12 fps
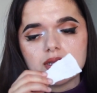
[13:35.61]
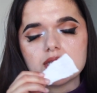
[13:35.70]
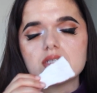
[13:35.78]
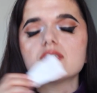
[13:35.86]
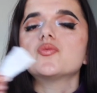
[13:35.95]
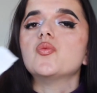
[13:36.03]

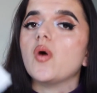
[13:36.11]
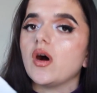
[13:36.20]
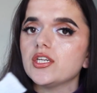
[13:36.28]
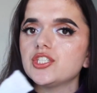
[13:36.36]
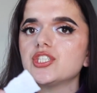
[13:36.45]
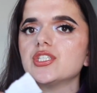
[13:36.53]
This is
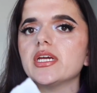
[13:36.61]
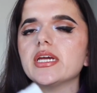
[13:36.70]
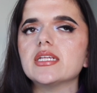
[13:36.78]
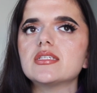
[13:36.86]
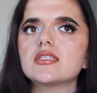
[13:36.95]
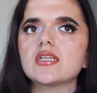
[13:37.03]
Watch.
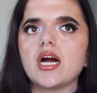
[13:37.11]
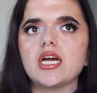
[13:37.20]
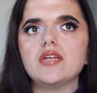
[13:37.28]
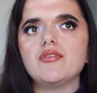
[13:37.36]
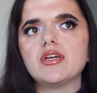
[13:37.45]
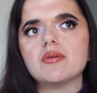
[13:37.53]
It's
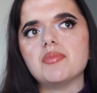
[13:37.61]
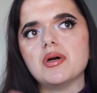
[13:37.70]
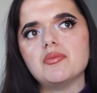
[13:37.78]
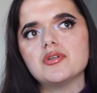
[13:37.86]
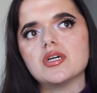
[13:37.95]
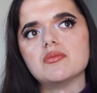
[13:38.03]
kind of like a
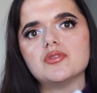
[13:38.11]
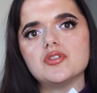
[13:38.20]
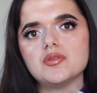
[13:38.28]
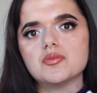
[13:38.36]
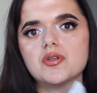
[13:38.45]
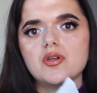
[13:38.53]
bubblegum
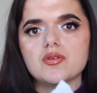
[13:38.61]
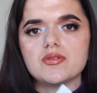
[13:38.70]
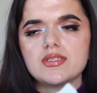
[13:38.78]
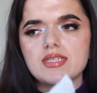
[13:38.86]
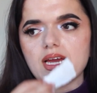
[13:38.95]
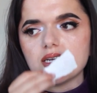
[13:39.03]
tuberose
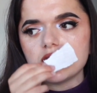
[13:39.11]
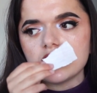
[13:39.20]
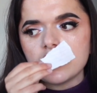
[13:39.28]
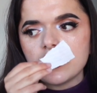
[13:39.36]
scent.